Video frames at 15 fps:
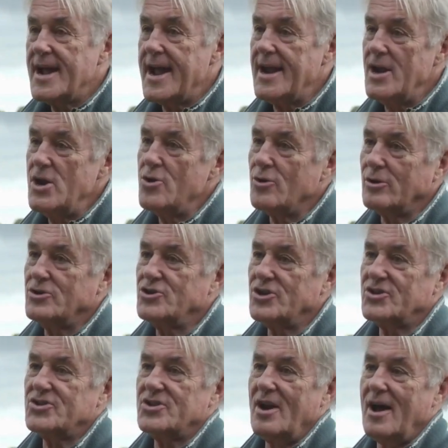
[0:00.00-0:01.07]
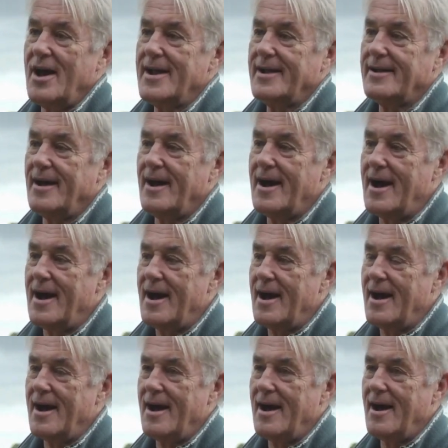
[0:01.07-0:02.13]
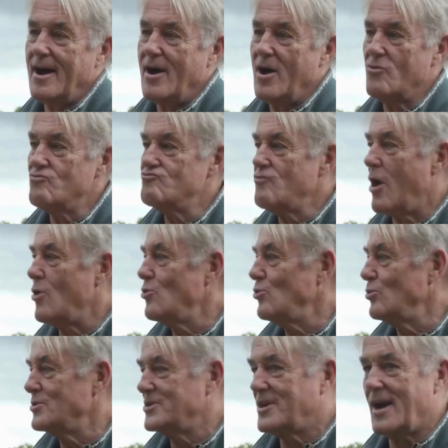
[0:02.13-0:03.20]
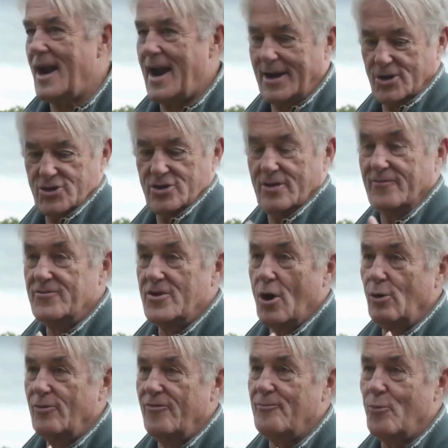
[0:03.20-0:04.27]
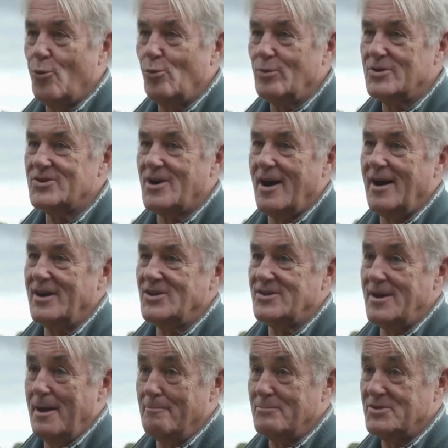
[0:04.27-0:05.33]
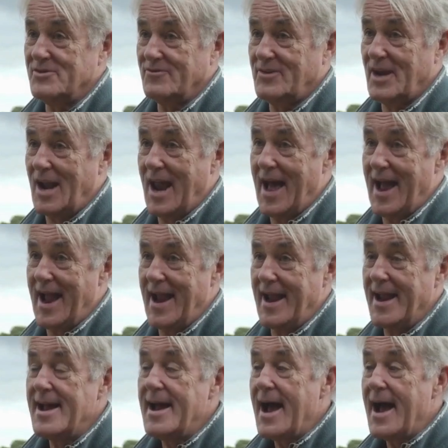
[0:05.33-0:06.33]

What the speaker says: it looked just like a rolled collection of golf ball-sized lumps of clay.